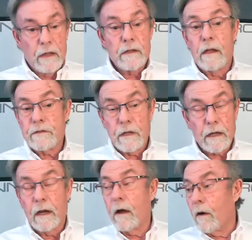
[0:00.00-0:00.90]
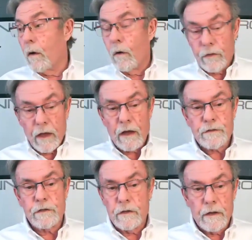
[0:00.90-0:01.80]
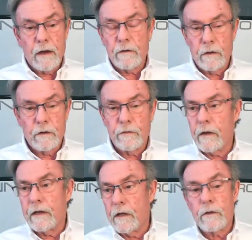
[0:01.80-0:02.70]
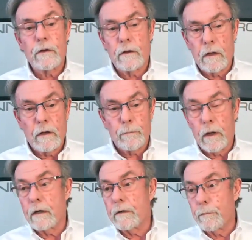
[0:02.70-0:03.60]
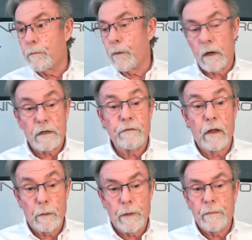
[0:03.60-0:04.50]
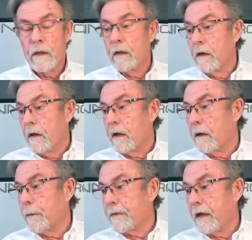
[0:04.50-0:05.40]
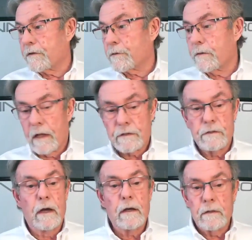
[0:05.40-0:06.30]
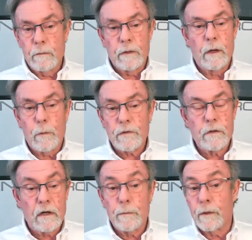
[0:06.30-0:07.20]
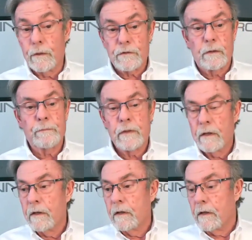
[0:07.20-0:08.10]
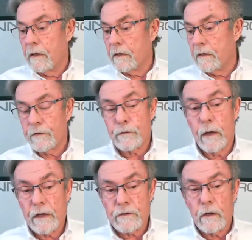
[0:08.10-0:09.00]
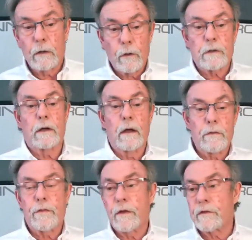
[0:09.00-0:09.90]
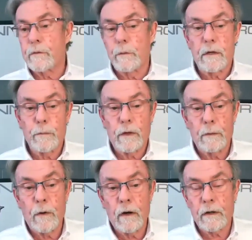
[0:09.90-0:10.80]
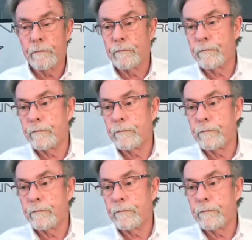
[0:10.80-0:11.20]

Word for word: it's taken all the oxygen out of any other uh, product, product development. Uh, but that's that's done. We know we're starting to produce them, and uh, so I can start looking at other things that we can bring to market.